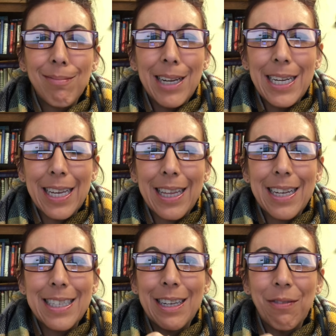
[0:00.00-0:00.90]
any of
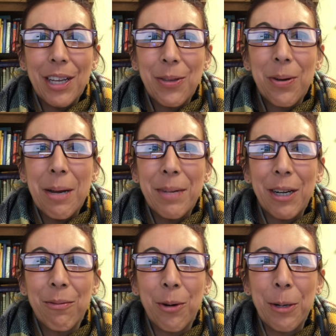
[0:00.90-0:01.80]
that stuff. That's what I'm
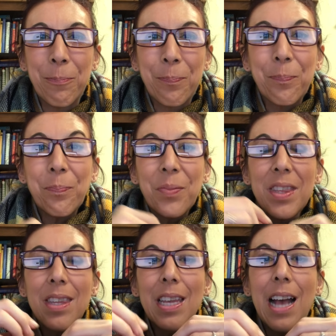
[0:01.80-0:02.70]
here for.
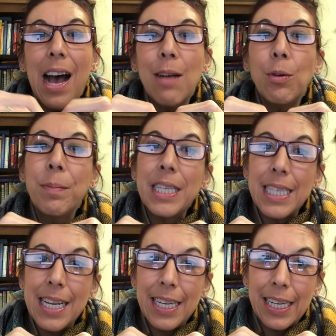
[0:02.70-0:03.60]
I will be
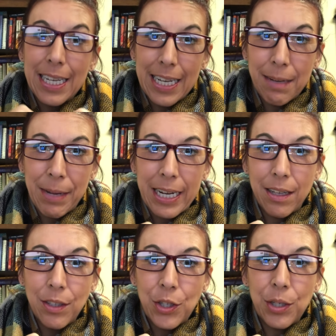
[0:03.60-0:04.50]
sending an
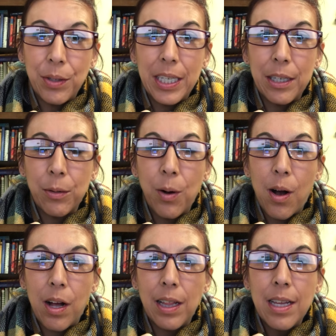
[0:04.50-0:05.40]
email to you
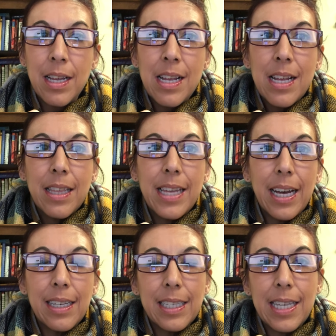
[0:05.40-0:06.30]
all
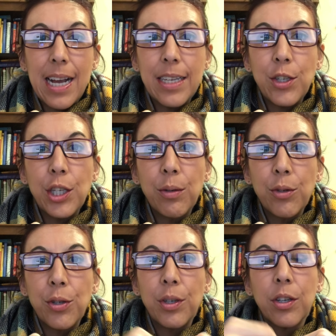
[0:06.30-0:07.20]
that assigns you
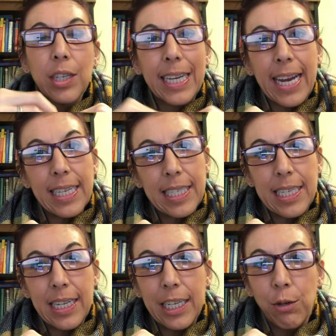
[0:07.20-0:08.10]
to your case
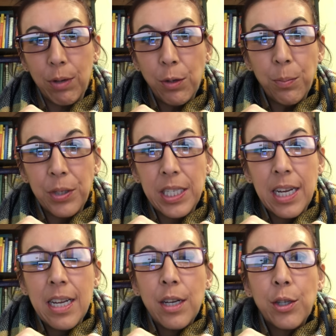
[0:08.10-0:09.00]
study groups.
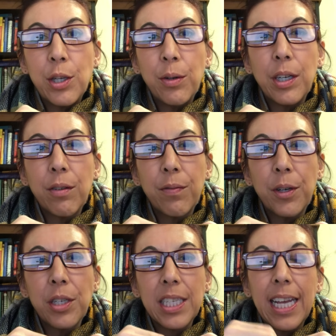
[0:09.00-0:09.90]
So your
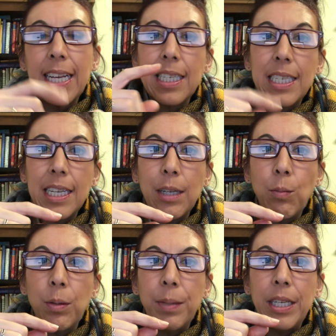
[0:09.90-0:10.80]
first case study
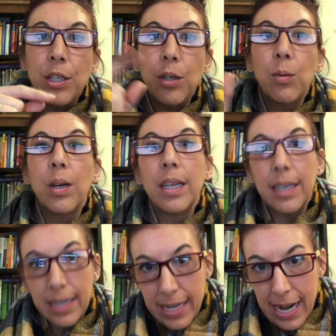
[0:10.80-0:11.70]
will be due
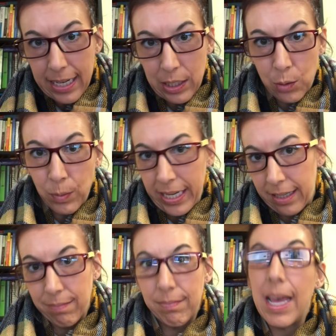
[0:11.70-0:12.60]
next
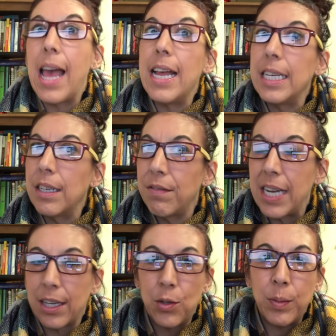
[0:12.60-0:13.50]
week, the end of
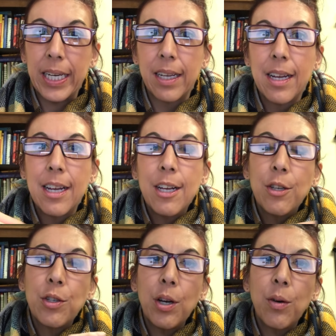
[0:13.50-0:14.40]
next week.
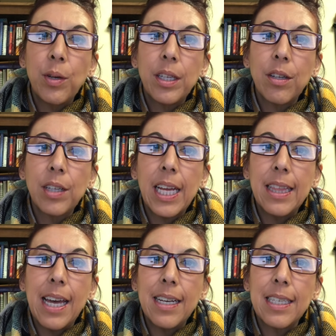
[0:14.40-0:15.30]
So you'll get
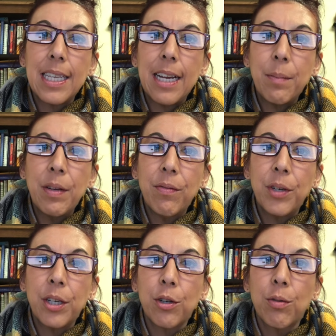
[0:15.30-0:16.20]
that assignment for
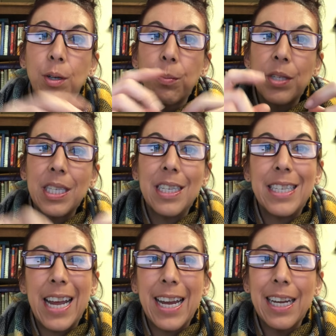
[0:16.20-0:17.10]
your groups
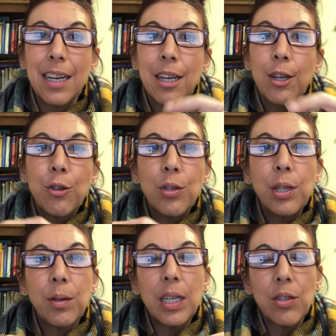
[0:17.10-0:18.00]
today so
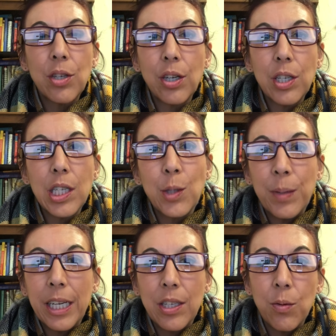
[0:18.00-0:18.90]
you can start to
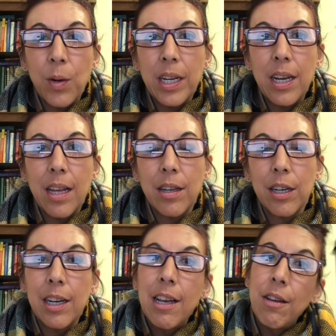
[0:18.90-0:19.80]
speak to one
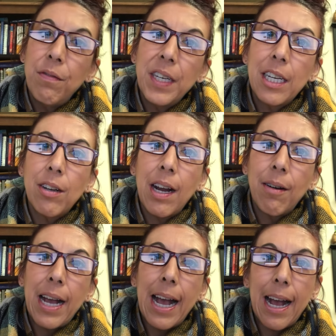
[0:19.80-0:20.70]
another, figure
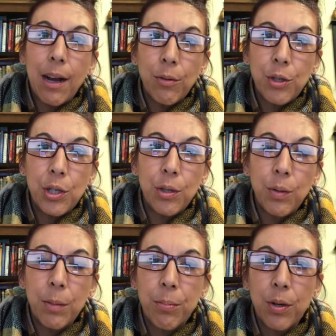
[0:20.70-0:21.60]
out how to
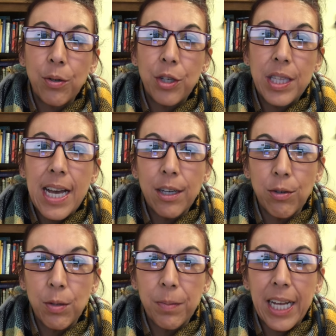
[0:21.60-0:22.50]
approach that
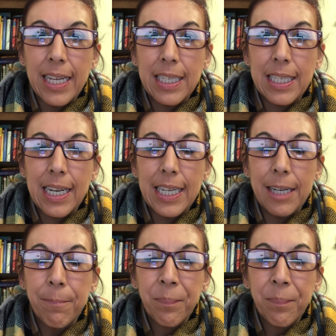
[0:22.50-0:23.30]
group case study.